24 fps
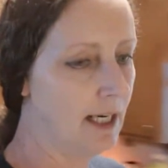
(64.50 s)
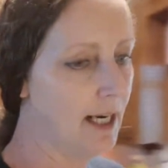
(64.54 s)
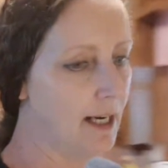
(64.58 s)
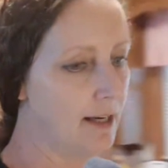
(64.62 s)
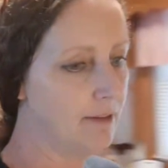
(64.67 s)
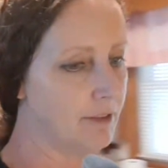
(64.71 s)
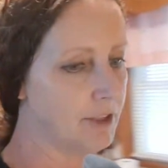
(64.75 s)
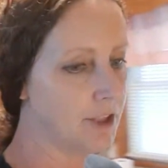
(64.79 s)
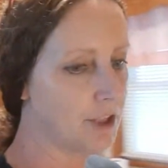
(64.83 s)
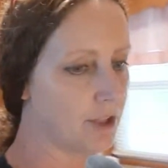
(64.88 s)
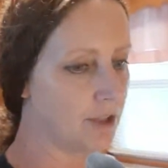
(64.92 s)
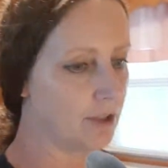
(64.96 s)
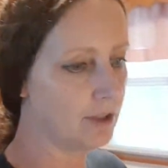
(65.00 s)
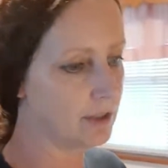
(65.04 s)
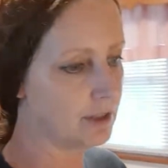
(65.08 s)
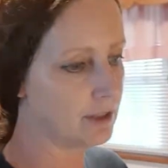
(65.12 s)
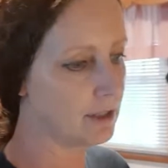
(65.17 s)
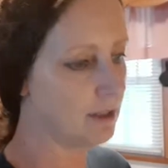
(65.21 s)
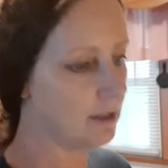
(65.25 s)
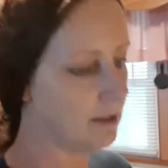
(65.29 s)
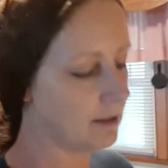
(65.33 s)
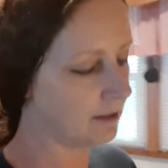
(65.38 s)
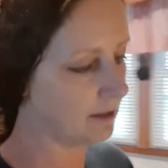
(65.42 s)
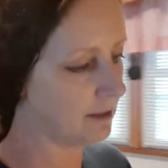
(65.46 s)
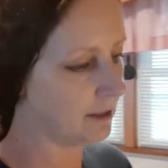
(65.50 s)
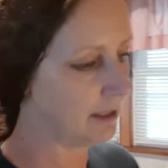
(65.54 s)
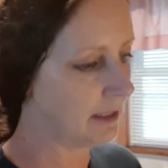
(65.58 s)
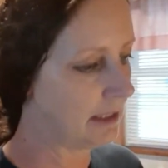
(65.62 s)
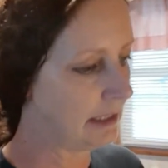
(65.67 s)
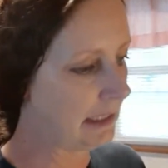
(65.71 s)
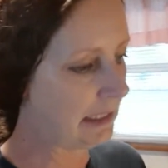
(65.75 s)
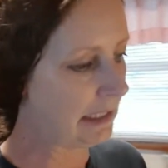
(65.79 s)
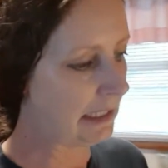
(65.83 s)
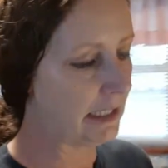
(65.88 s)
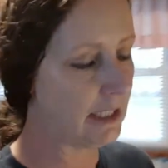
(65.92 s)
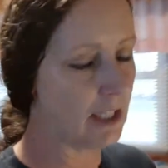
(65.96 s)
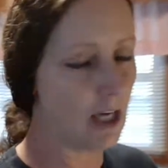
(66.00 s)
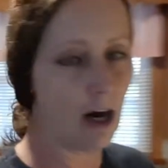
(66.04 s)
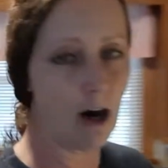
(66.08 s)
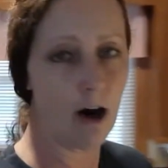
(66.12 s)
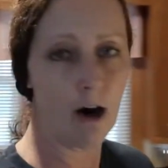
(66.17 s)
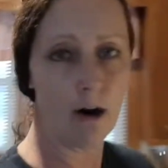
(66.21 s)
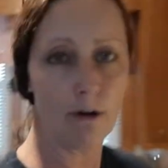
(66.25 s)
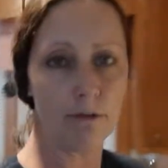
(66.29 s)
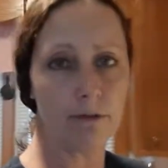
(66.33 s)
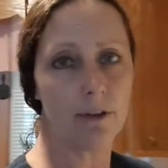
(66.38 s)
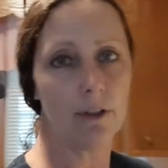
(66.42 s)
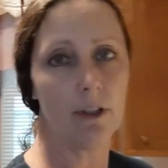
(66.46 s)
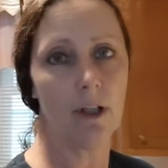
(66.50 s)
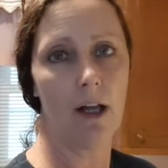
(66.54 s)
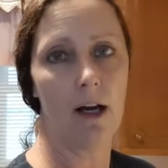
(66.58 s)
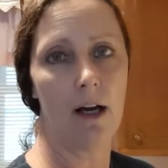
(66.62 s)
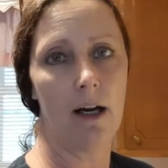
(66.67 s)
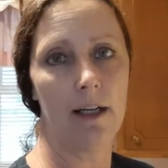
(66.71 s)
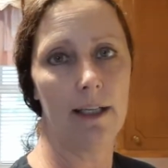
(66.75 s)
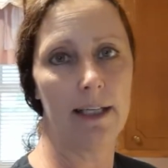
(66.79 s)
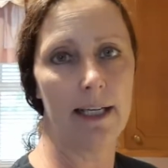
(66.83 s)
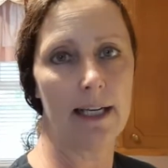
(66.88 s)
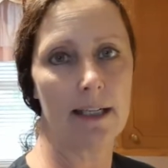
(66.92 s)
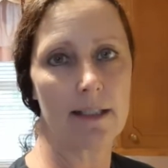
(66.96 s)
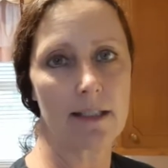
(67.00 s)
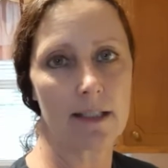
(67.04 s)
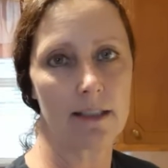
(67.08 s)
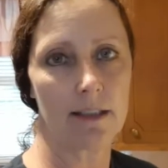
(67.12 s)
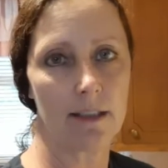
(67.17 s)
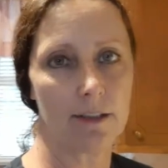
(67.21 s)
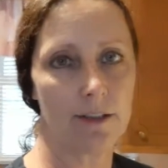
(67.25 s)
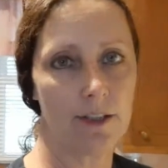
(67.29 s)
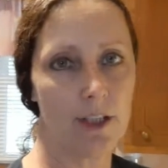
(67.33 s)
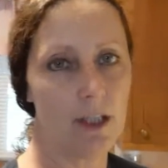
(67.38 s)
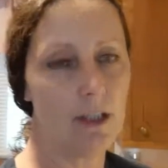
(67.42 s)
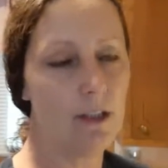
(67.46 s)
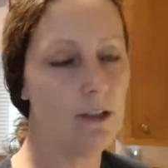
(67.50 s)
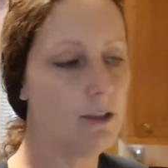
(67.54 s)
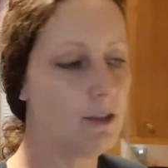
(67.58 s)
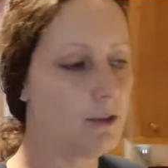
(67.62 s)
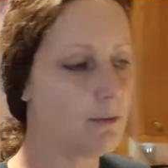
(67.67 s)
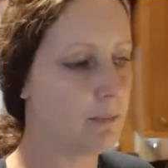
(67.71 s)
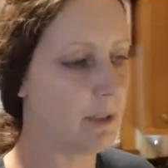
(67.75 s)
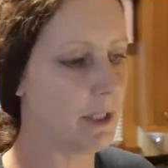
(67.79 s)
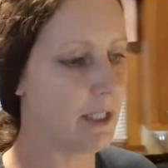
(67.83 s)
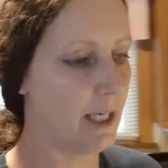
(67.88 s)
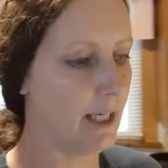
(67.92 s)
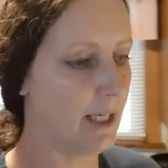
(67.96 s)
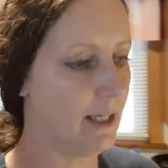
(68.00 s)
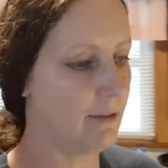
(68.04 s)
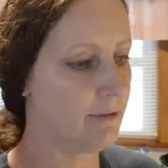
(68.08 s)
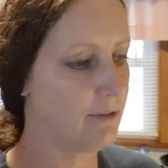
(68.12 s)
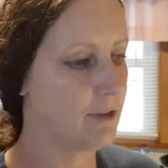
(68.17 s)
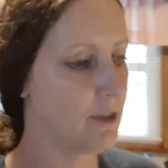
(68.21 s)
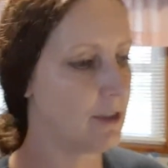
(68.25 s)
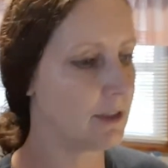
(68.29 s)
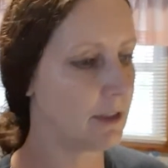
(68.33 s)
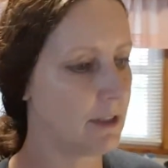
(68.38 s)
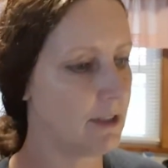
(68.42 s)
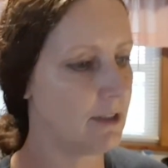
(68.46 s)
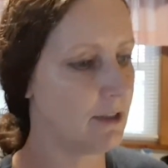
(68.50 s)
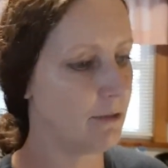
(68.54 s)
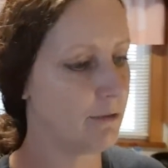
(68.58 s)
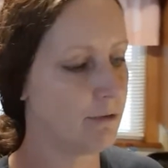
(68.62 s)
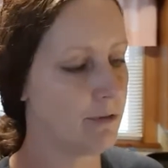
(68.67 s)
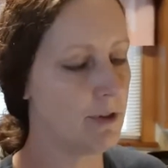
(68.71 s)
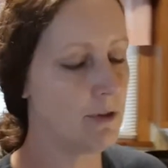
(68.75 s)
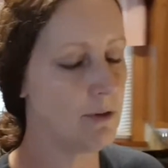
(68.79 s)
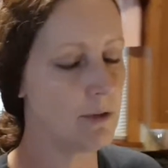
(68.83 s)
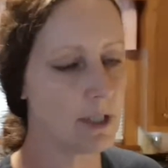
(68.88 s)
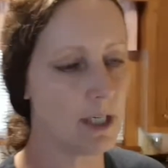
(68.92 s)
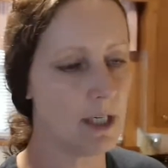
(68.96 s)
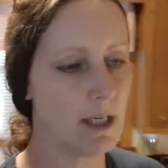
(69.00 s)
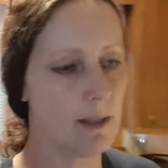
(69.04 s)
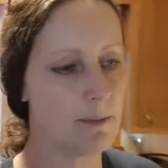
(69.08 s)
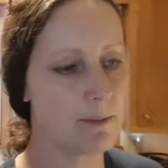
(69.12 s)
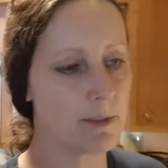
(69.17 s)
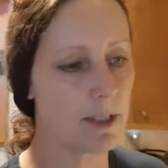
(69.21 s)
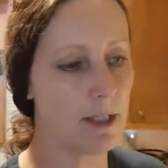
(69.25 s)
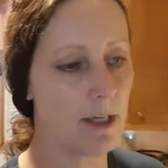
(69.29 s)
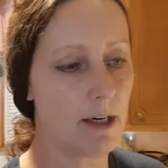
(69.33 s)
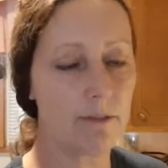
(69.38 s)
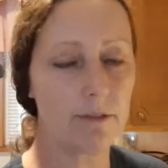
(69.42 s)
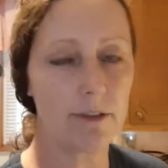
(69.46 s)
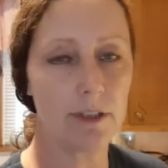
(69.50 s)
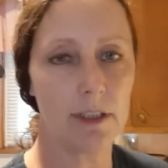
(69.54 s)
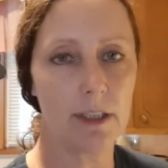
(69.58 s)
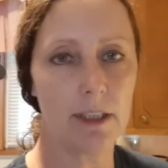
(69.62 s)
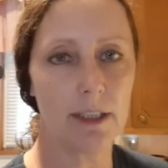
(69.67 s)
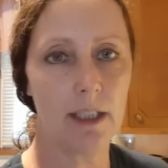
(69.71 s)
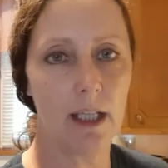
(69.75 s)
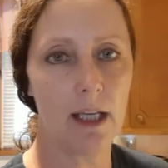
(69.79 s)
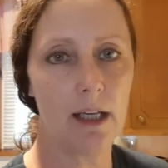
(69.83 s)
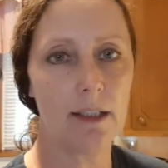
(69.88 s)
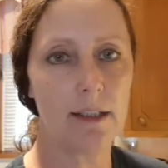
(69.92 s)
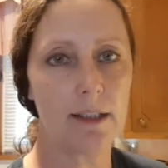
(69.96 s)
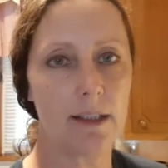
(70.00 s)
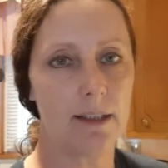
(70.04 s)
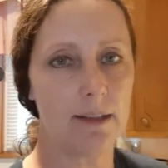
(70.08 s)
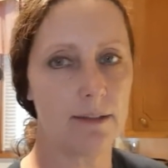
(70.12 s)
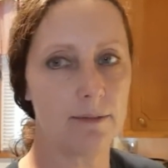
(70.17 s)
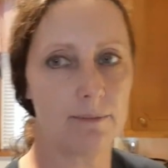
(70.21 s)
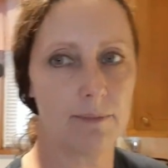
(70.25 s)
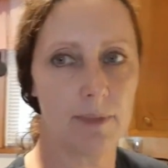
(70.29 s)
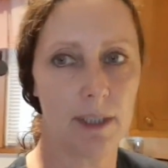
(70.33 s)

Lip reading: I haven't cooked it an awful lot as an adult, but I have cooked it a few times, and I really like it.